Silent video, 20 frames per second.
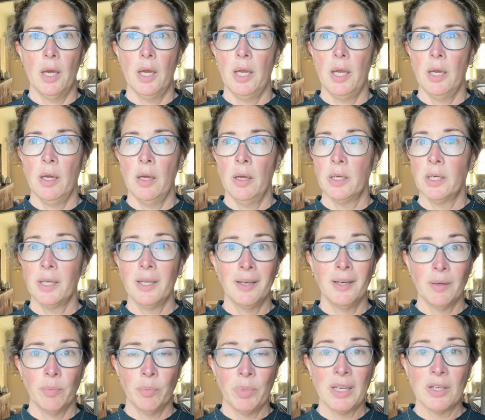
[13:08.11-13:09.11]
and
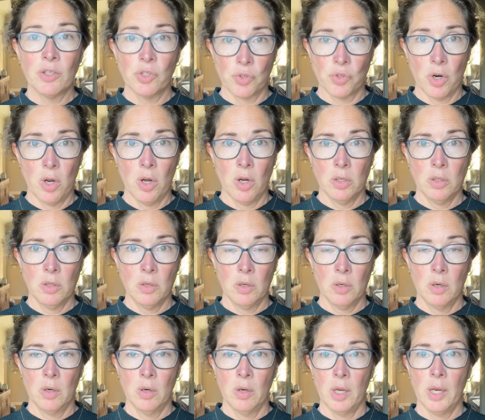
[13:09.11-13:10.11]
being
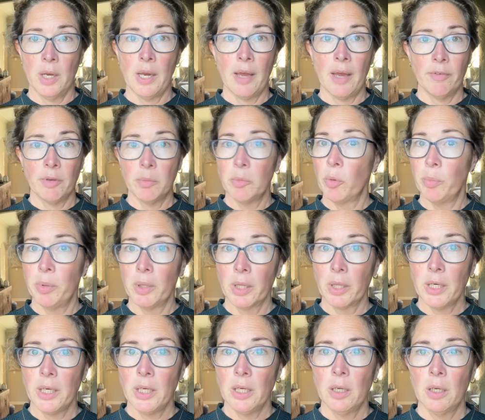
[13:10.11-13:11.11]
strong and having
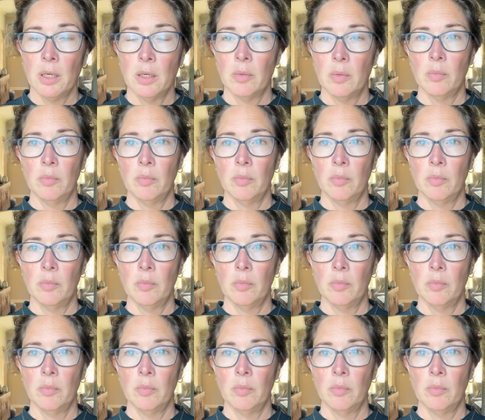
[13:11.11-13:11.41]
mobility,